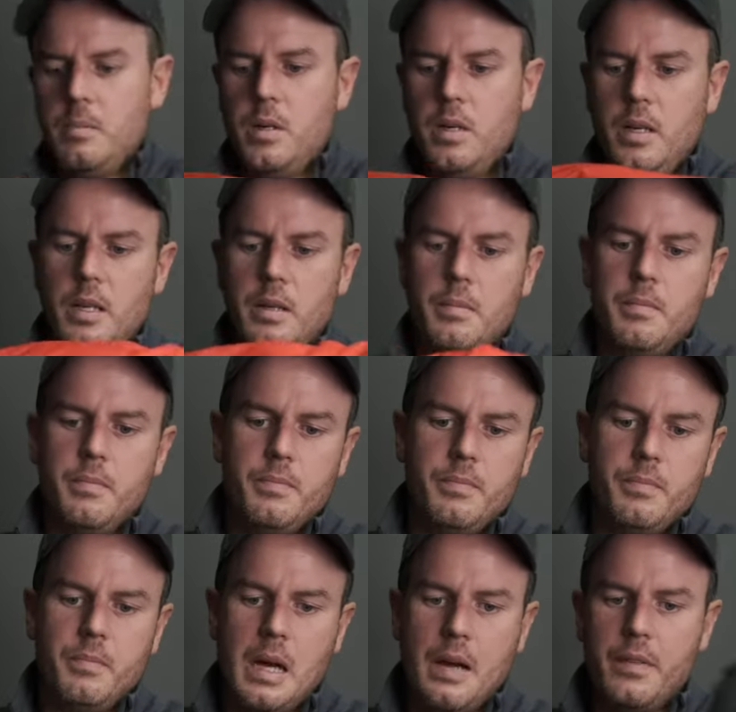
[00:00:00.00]
my
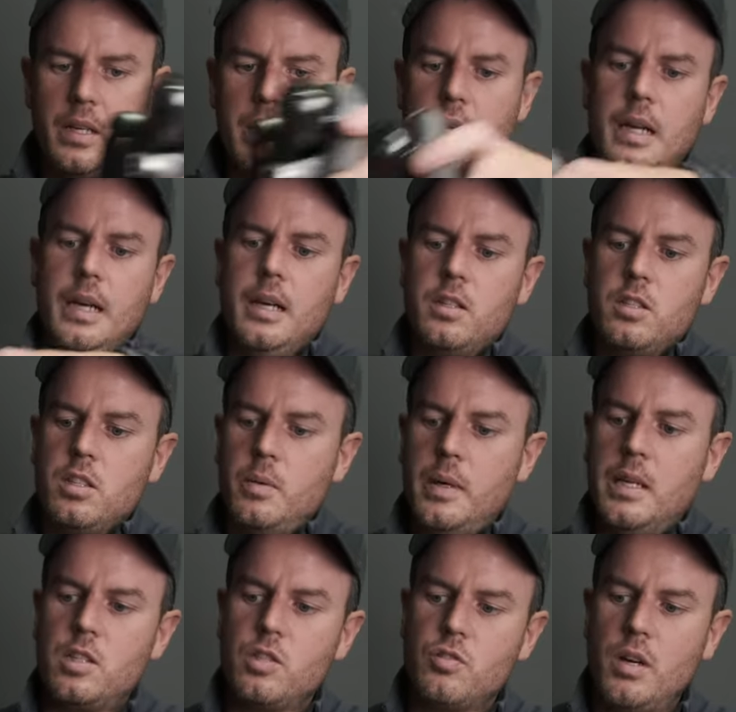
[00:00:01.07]
Mavic Air
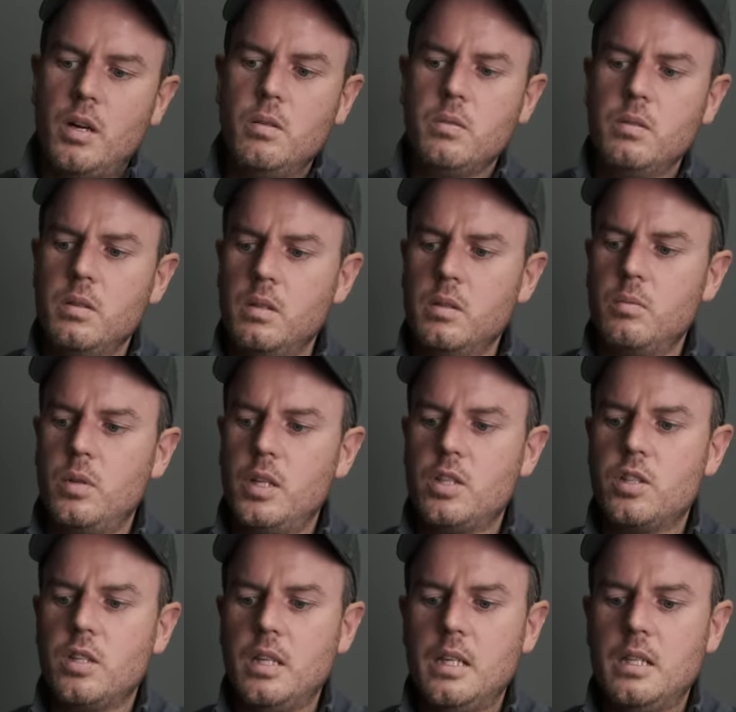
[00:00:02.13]
2S drone,
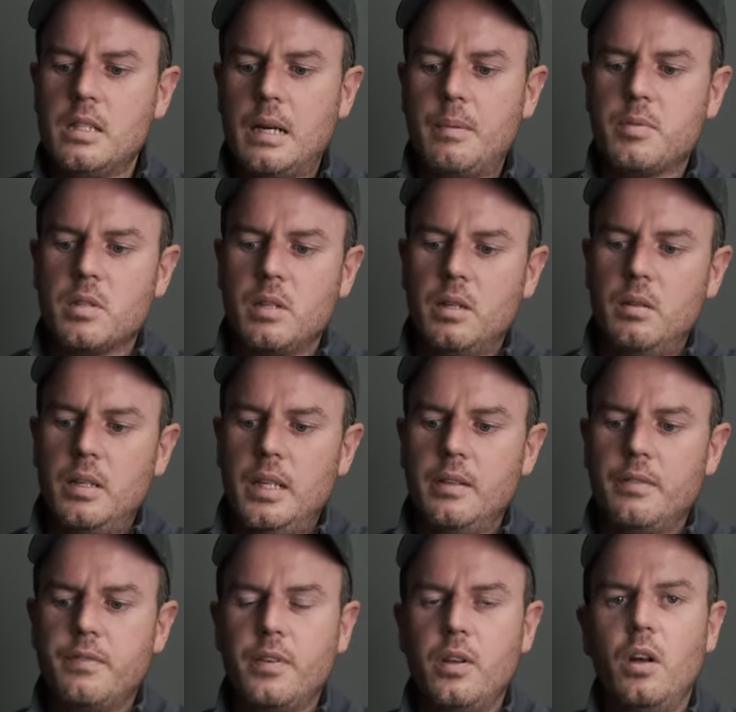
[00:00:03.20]
which is absolutely
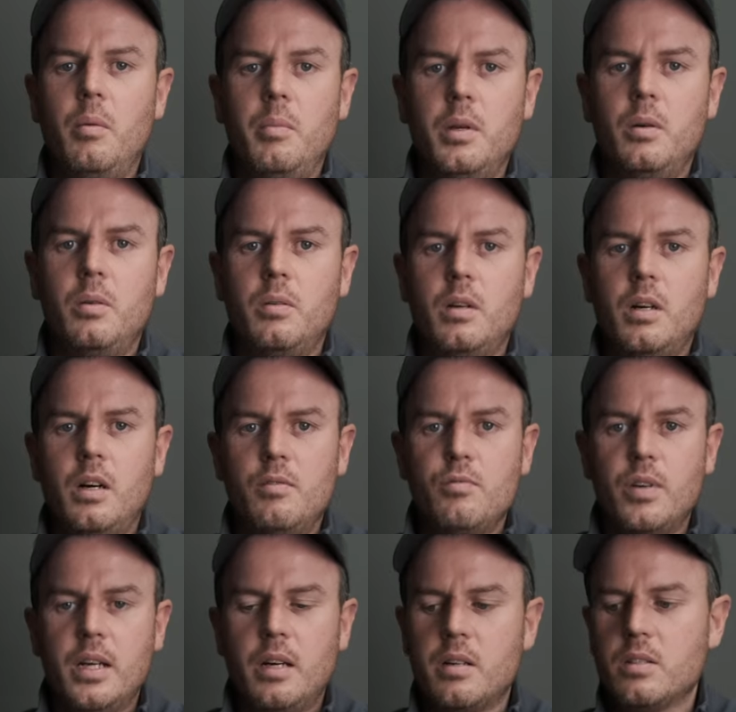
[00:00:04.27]
phenomenal. I'm
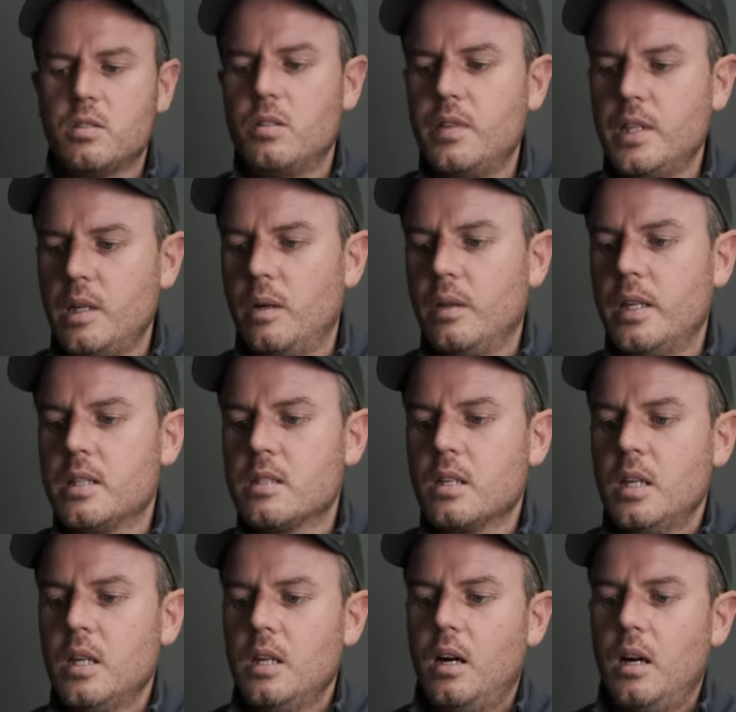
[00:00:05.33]
going to do a video on this.
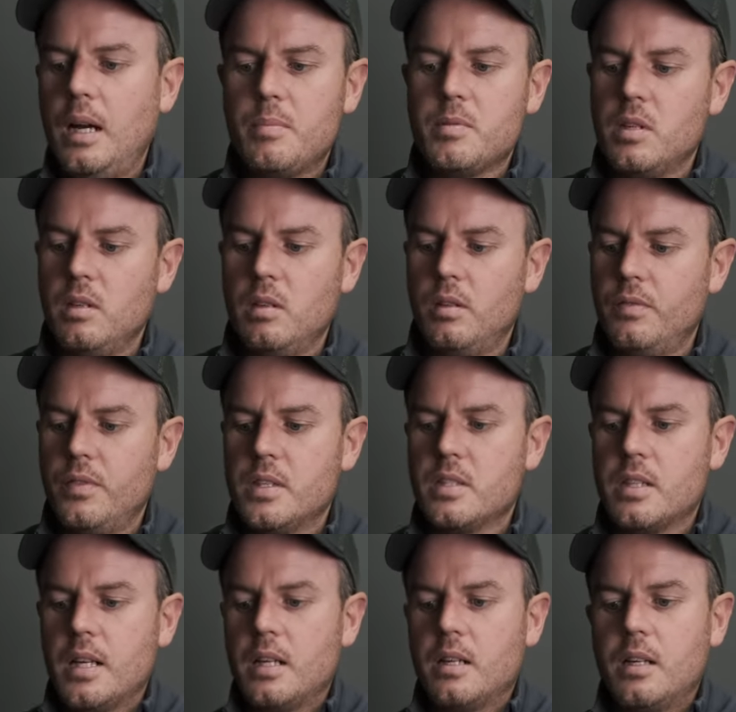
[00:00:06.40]
I absolutely love this
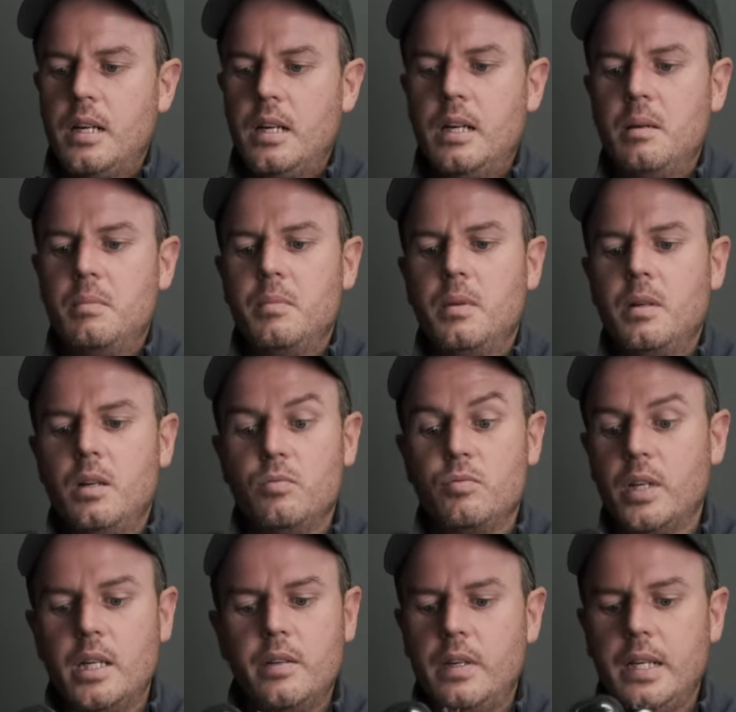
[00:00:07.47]
thing. I'm
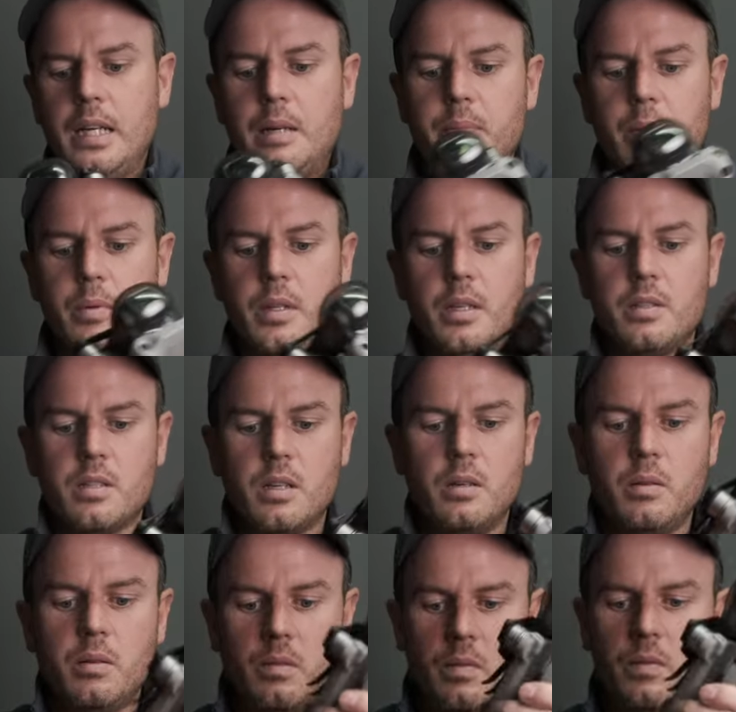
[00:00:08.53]
really, really happy with it.
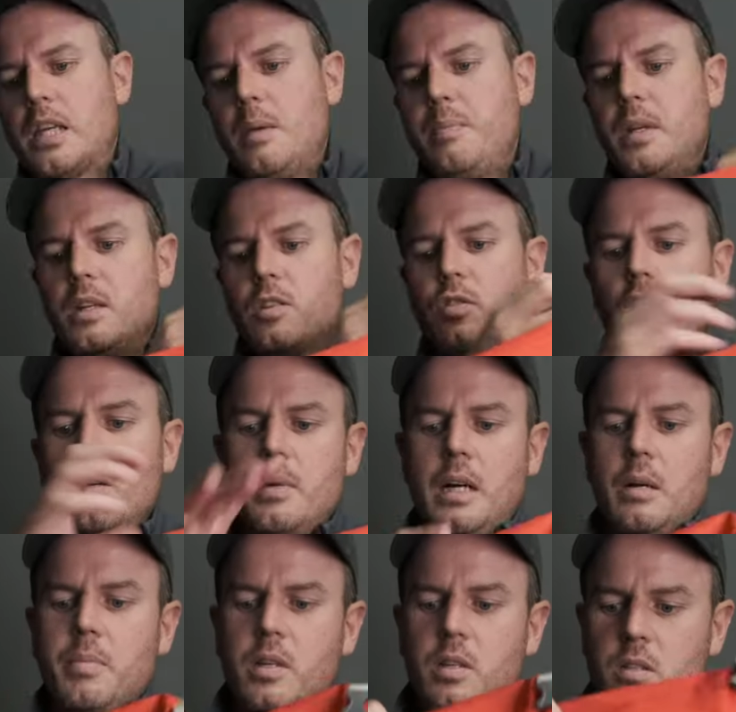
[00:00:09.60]
So keep it in a dry
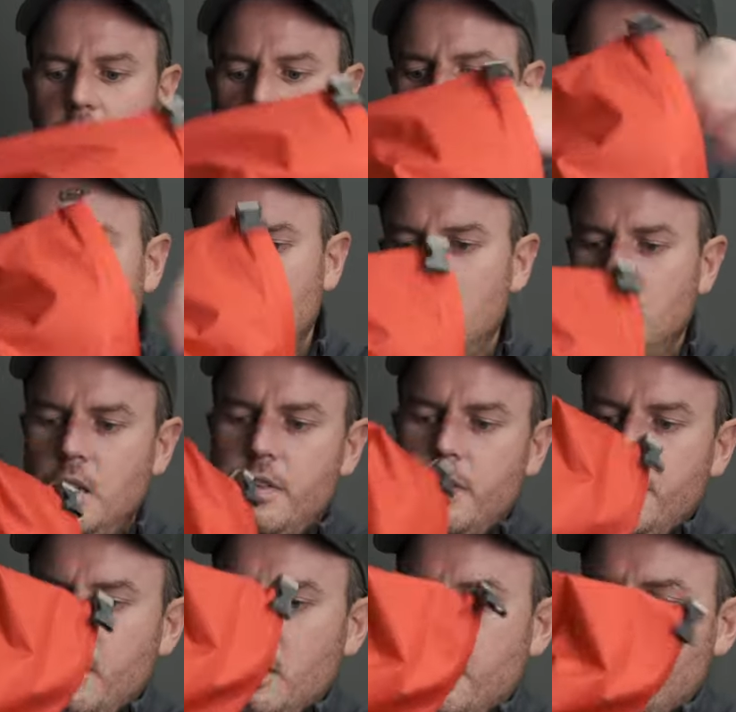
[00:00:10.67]
bag because if I'm
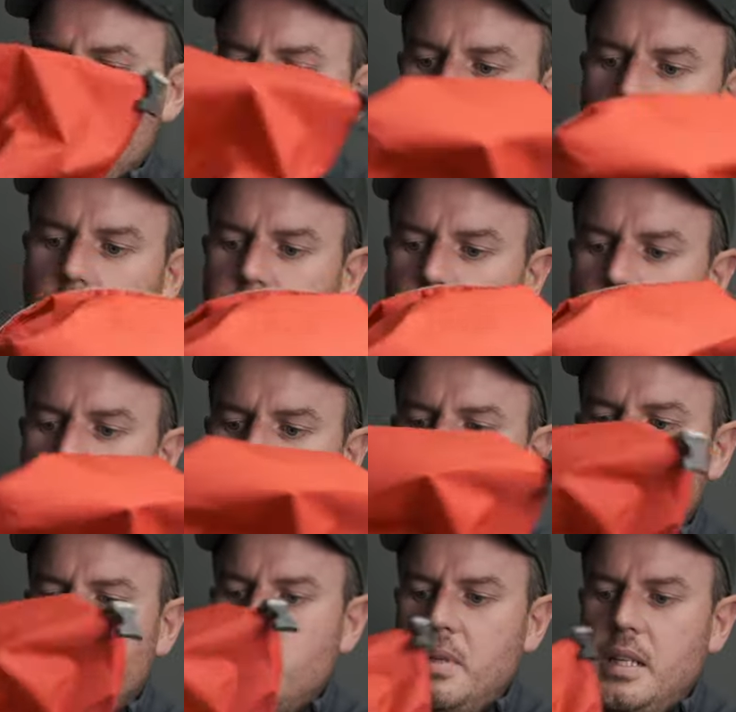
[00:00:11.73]
photographing waterfalls or
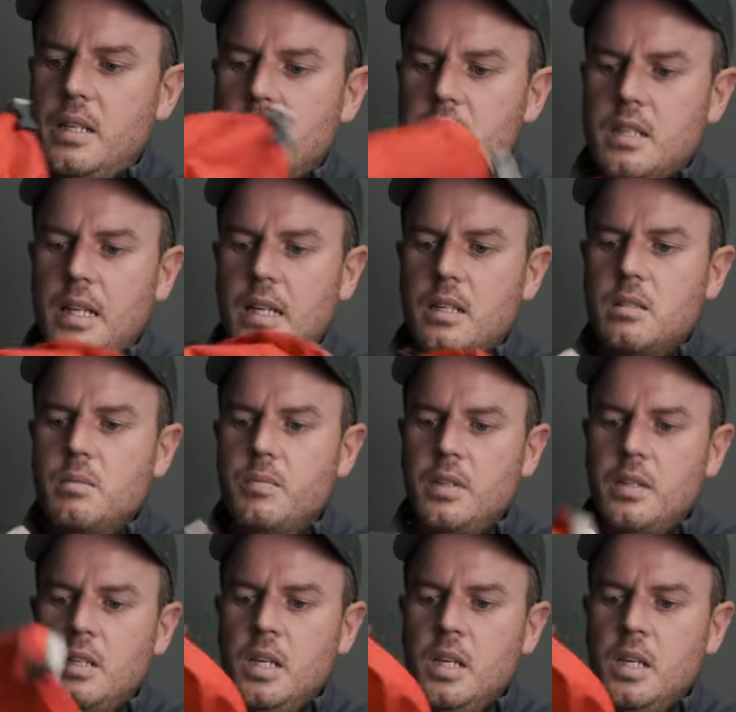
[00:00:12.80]
if I'm near the sea or something,